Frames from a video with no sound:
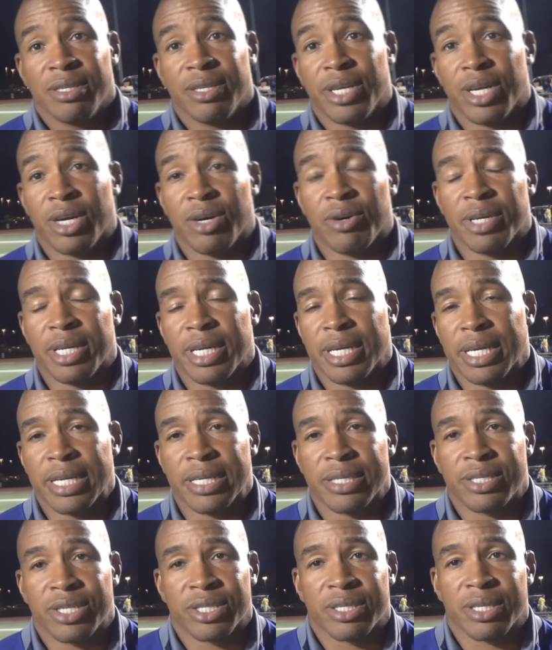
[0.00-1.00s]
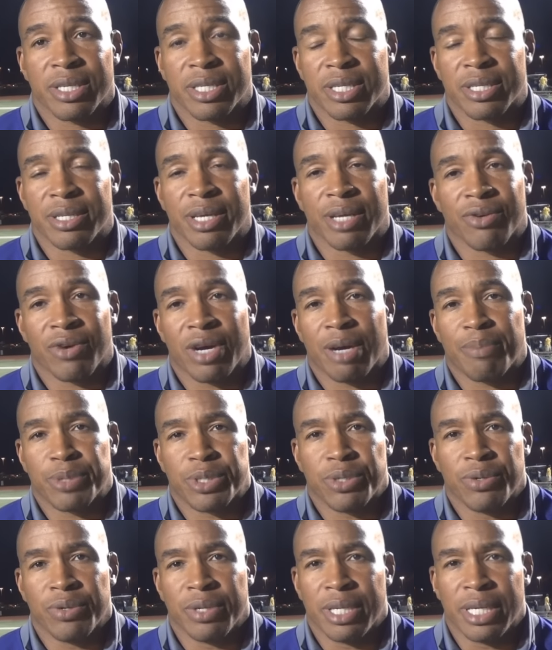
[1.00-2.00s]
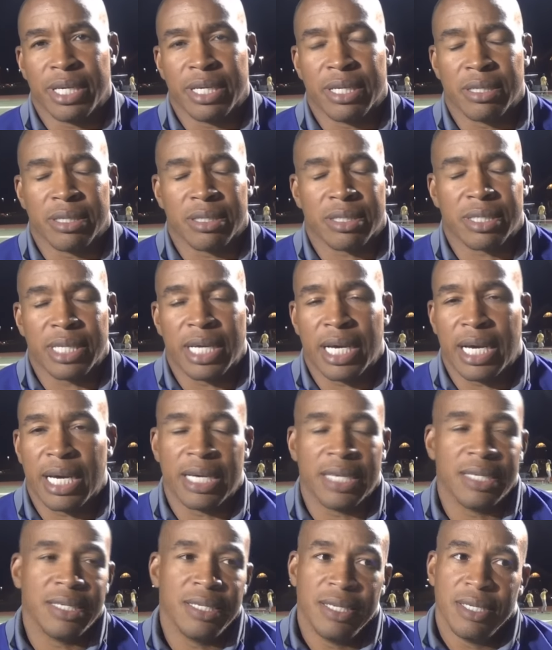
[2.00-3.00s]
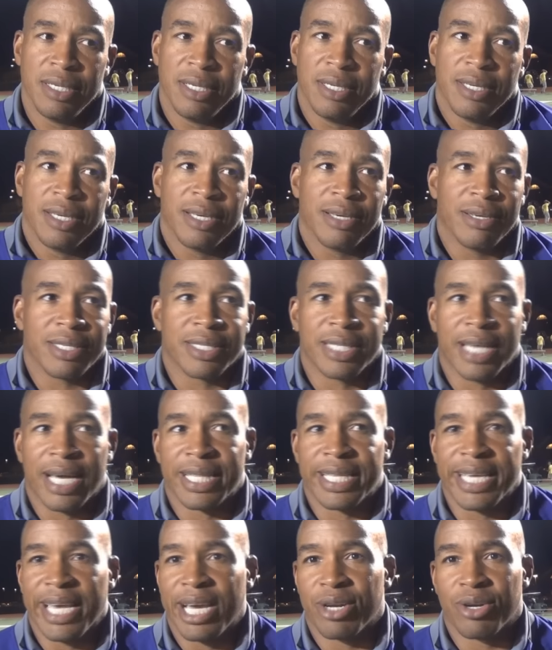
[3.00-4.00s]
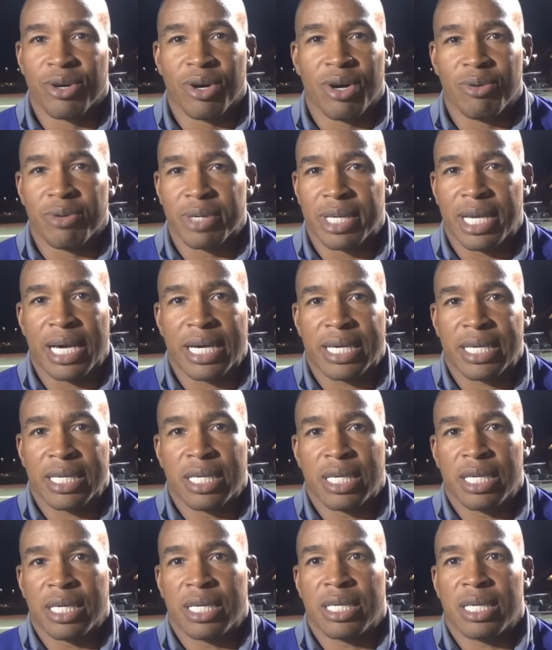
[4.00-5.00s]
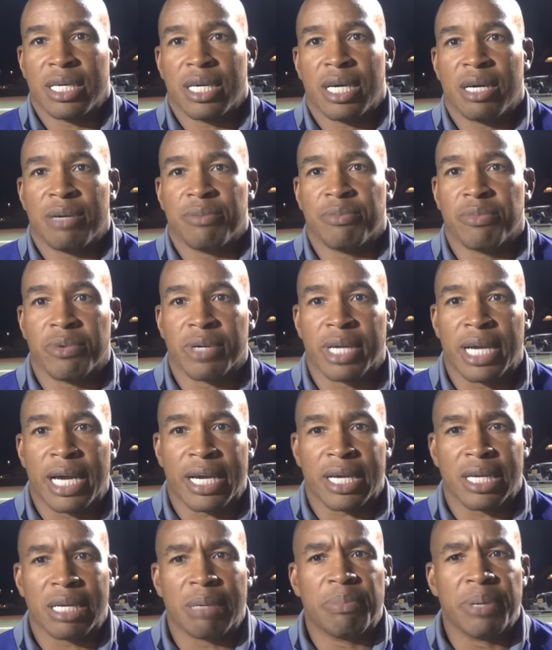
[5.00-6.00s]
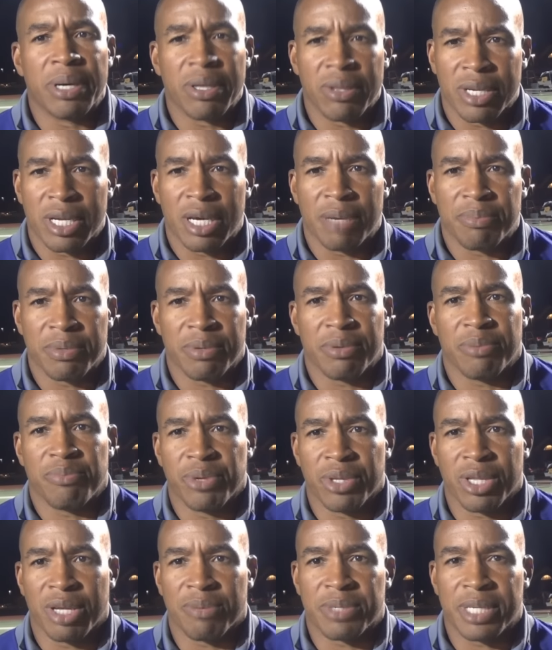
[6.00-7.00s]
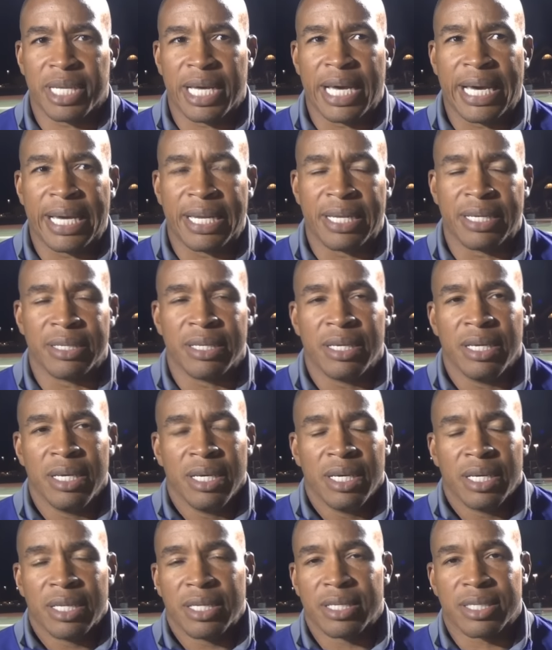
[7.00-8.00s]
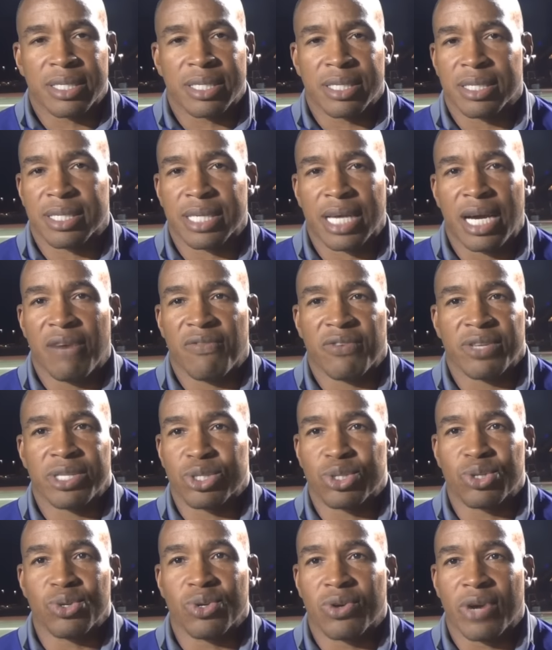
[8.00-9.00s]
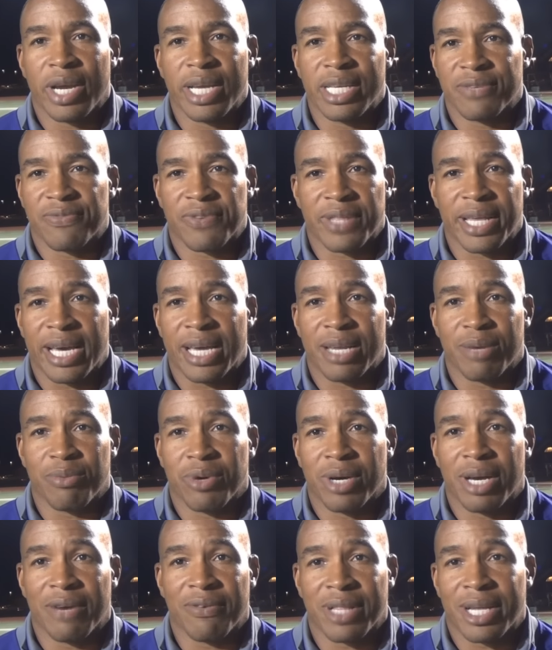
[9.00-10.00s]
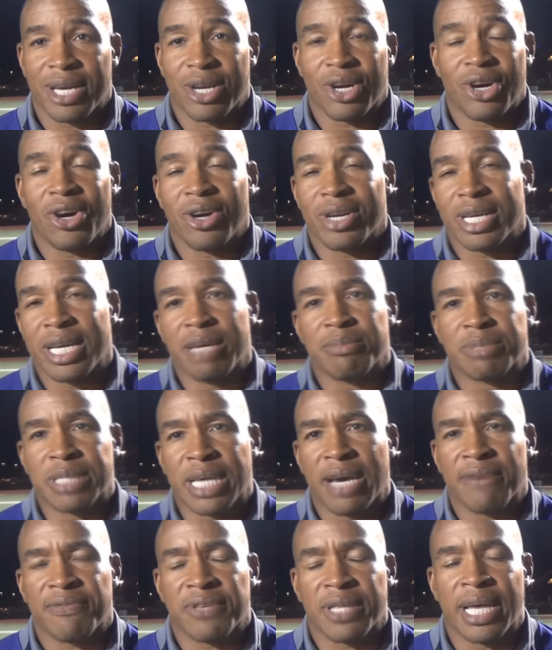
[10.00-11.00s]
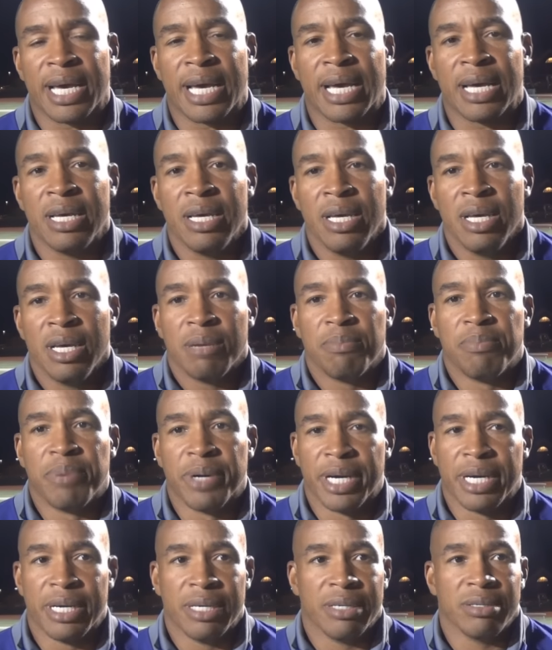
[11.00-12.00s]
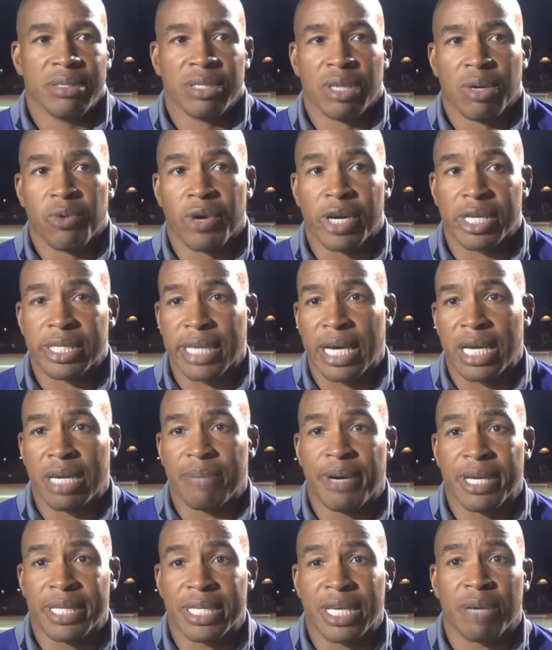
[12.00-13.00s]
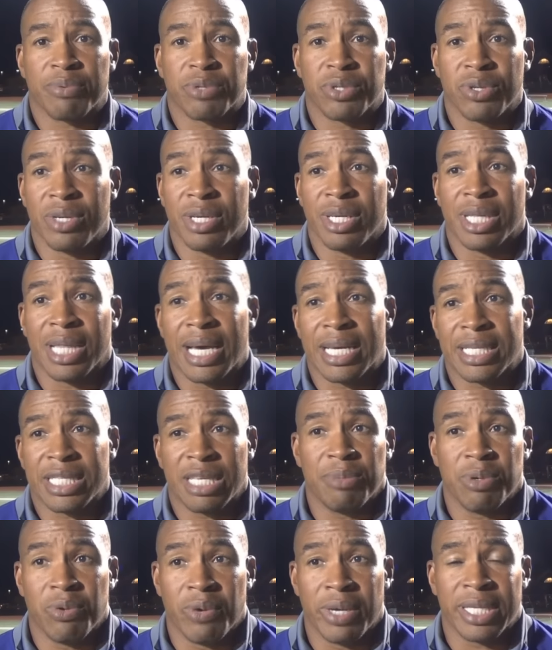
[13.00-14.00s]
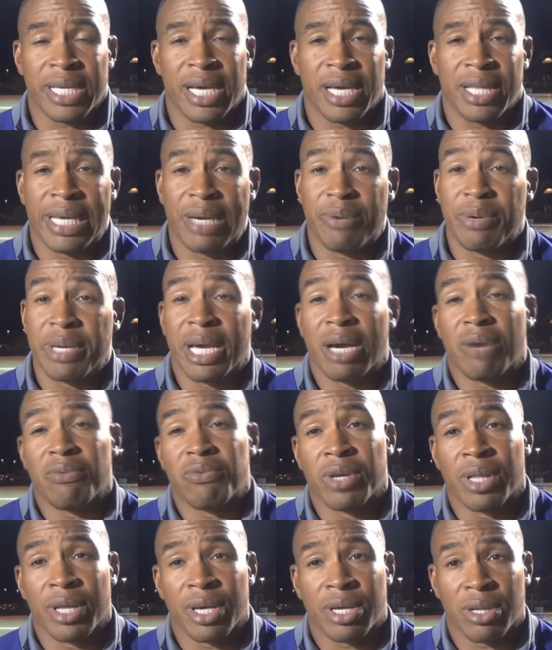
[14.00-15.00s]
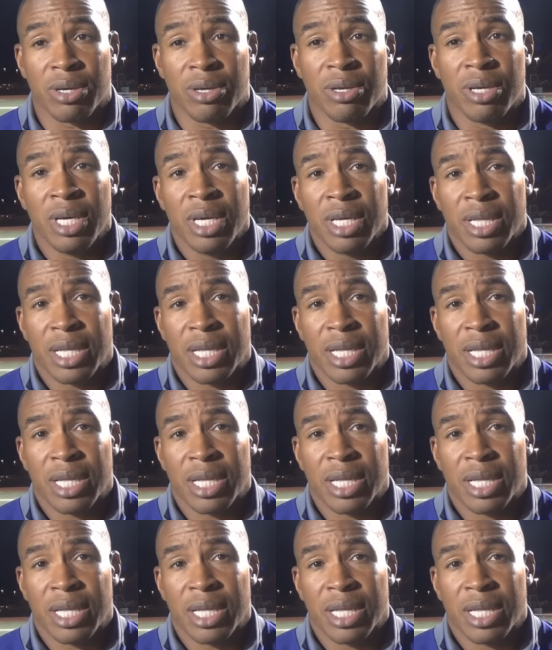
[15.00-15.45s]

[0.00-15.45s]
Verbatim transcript: You know, and, and it's just it's another opportunity, and it's not it's not the end all. We're not gonna um, we're not gonna build it up build up to that, and this this conference is too crazy for that, and we'll have a lot of hard games after that. But you know, we're excited about the opportunity. Last time we went down there, we got really close.